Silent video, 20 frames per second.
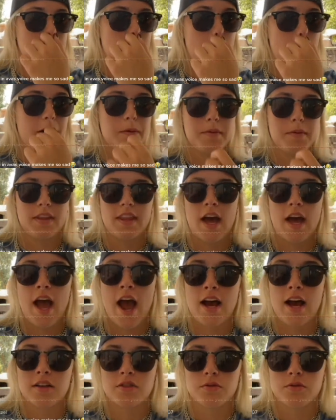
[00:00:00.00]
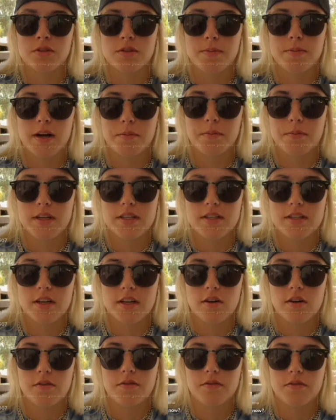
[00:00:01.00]
part of me that has to respect
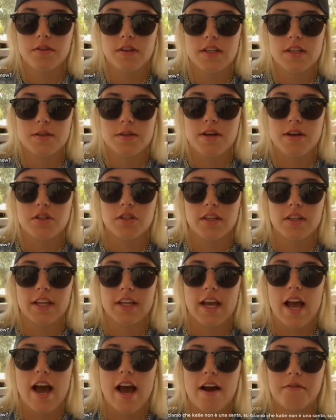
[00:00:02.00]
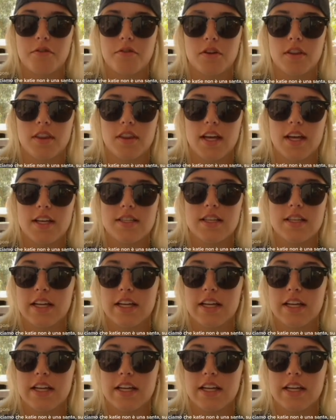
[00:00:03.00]
myself, especially, like, after this.